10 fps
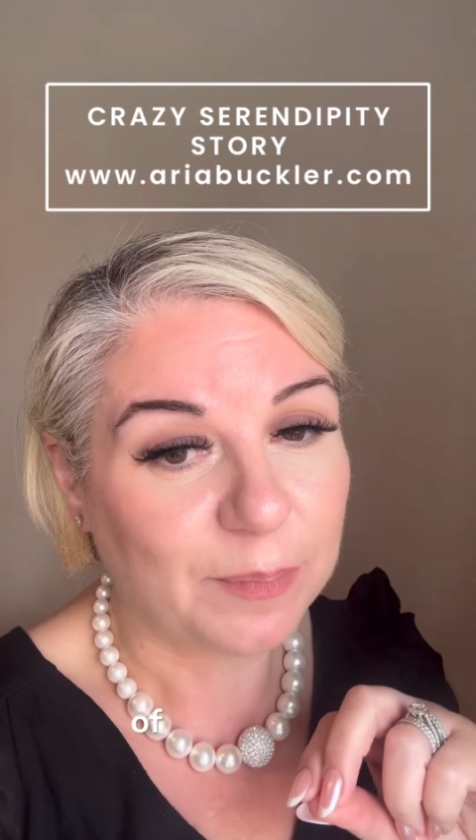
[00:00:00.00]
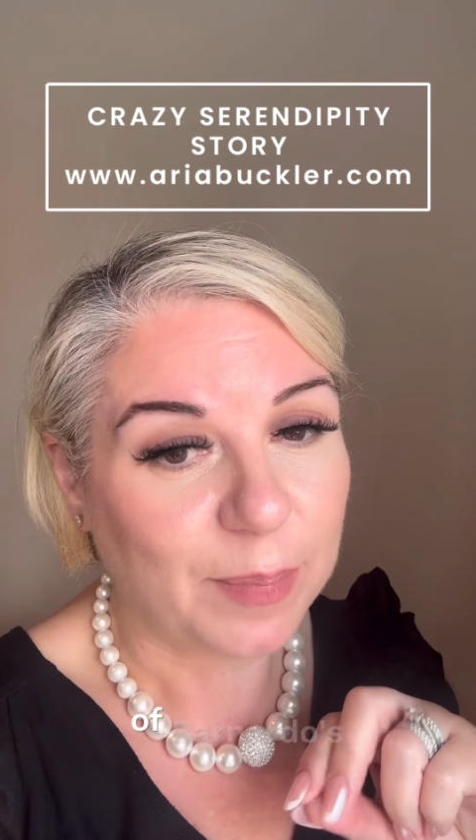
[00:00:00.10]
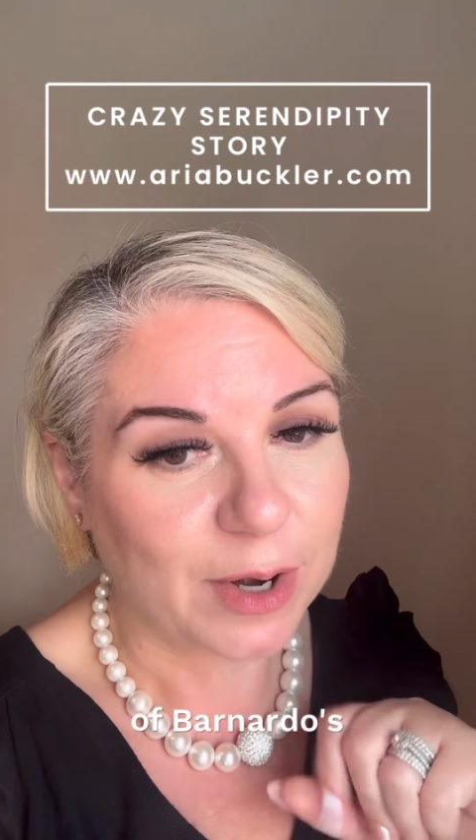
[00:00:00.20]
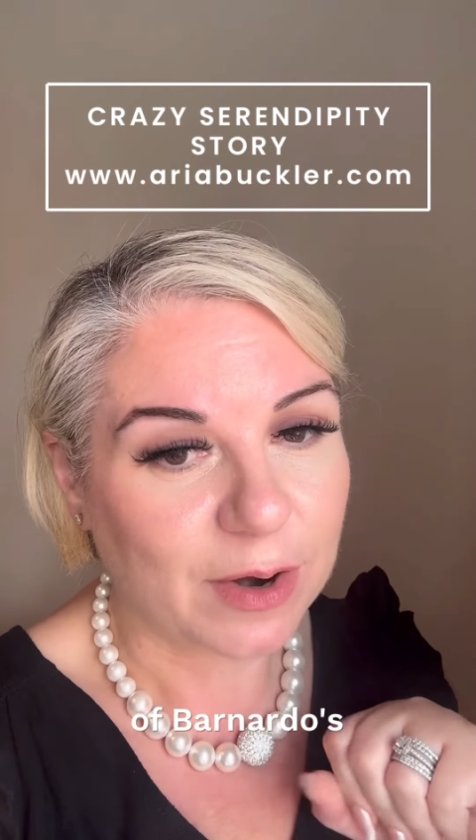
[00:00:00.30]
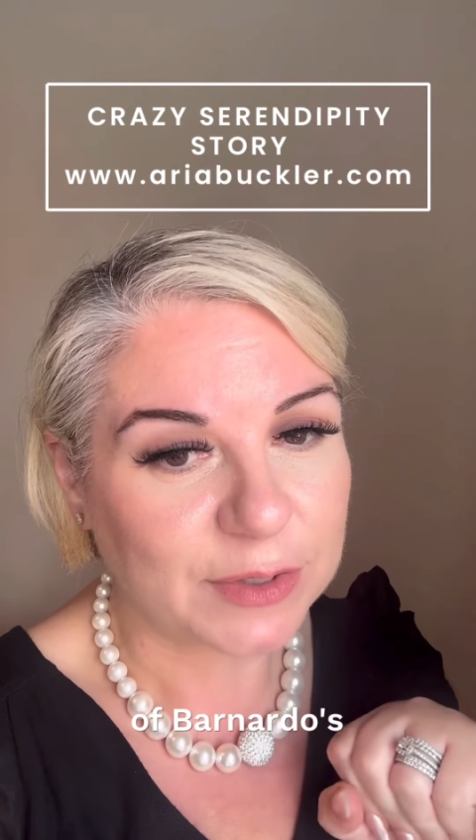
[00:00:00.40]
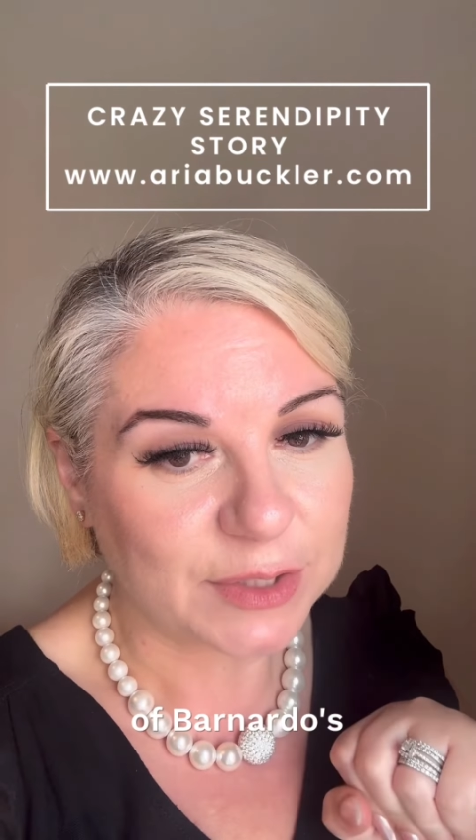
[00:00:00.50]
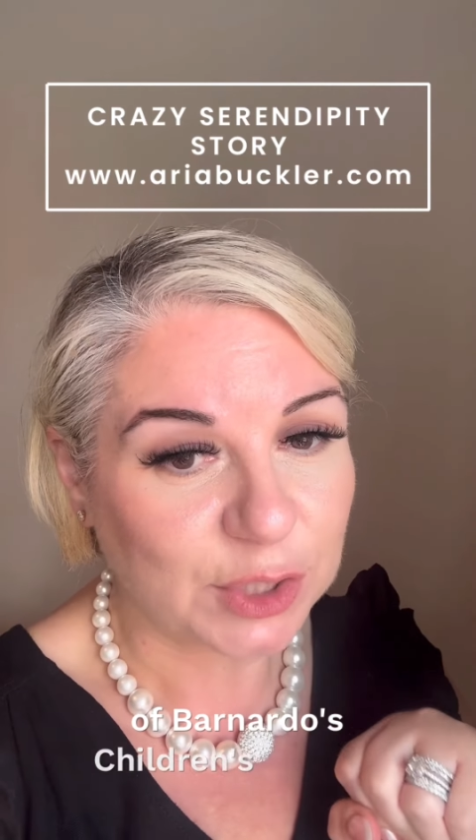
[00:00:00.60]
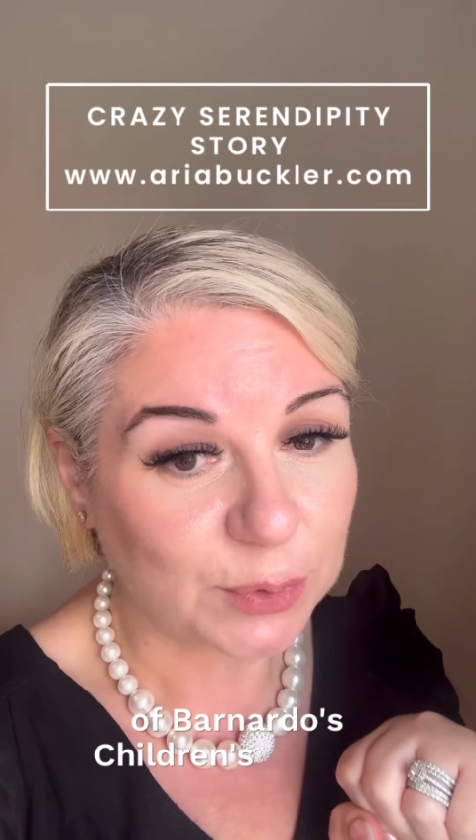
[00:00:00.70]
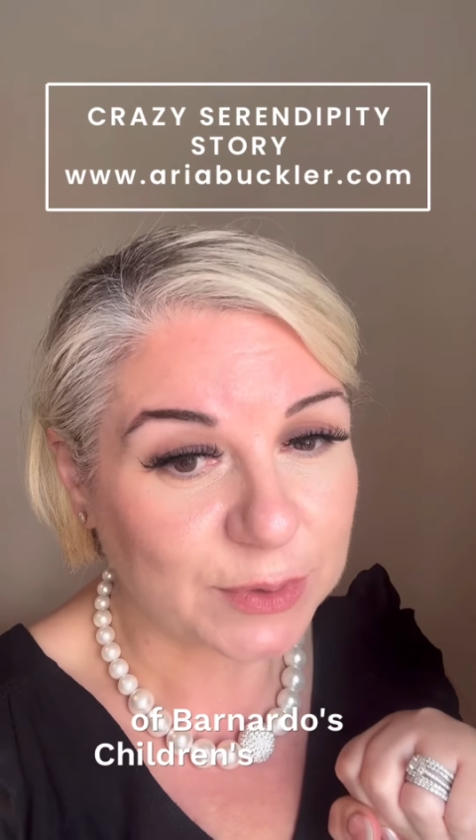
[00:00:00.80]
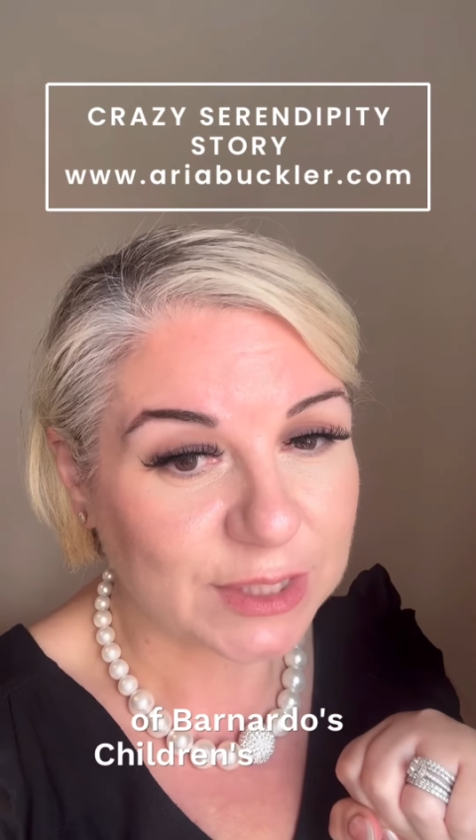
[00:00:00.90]
Barnardos
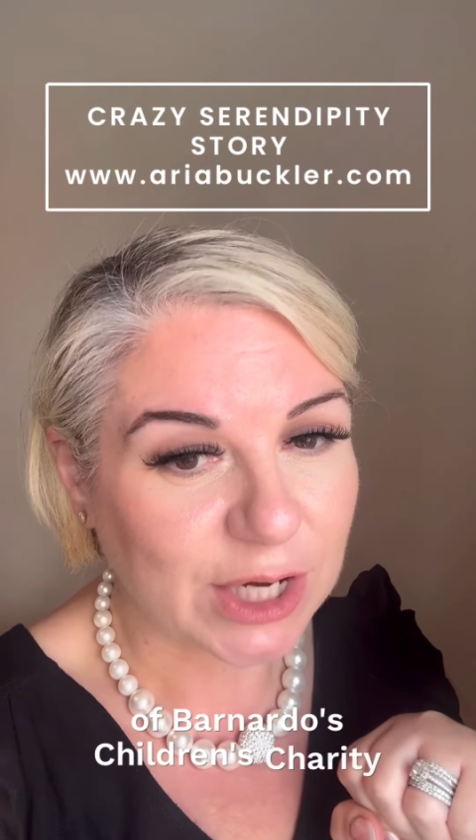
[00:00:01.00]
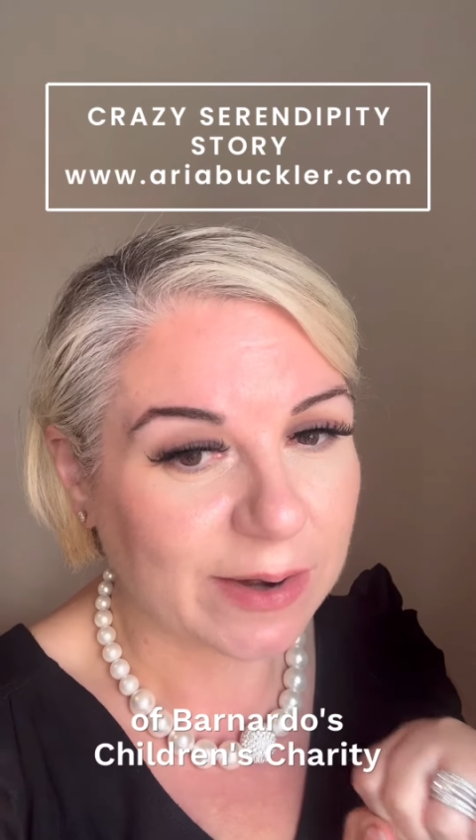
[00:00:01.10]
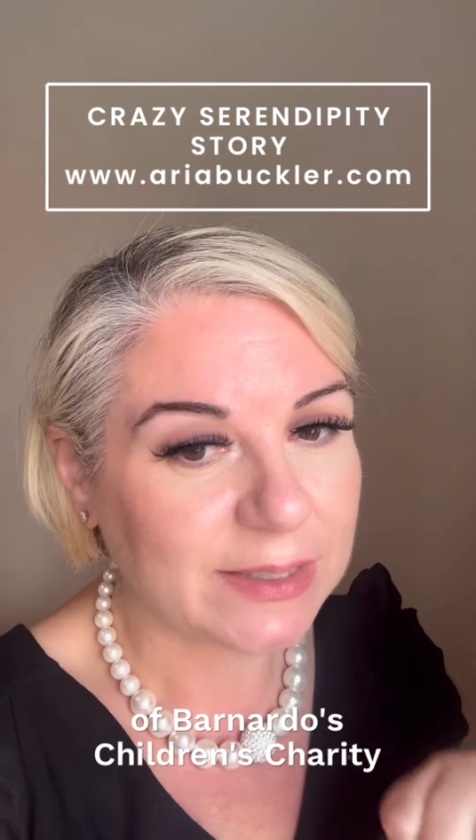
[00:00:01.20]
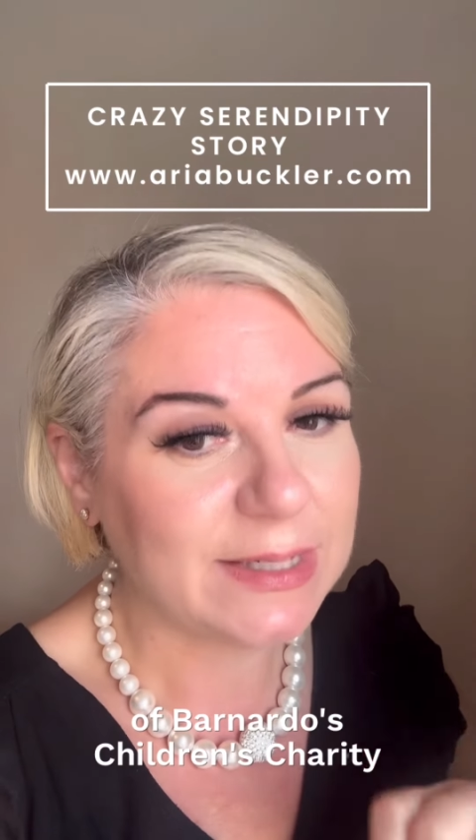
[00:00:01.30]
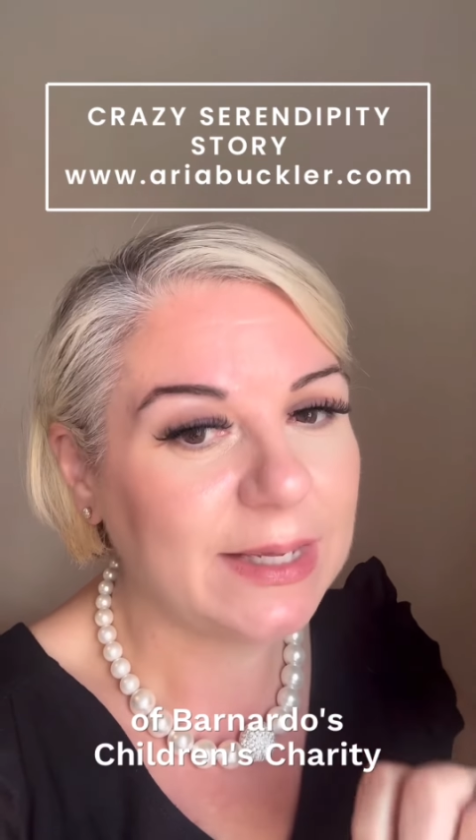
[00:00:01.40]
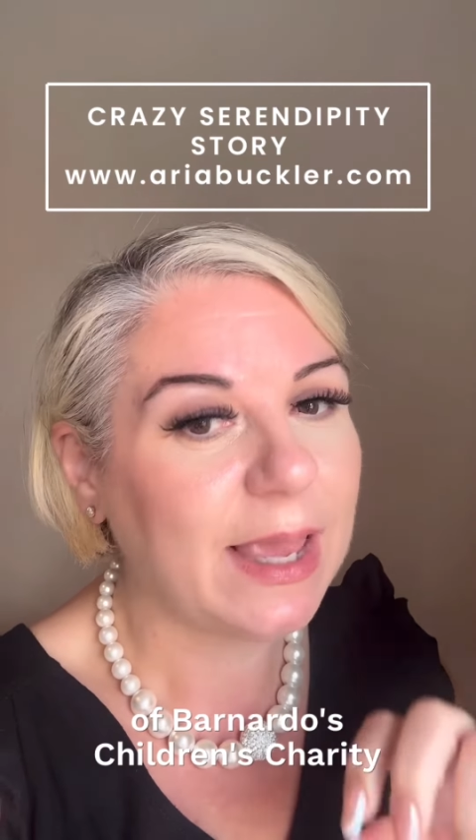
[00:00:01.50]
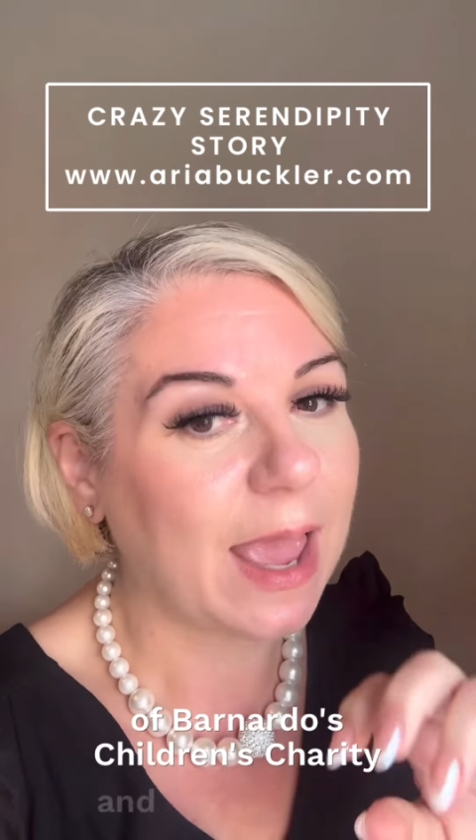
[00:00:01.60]
Children's Charity,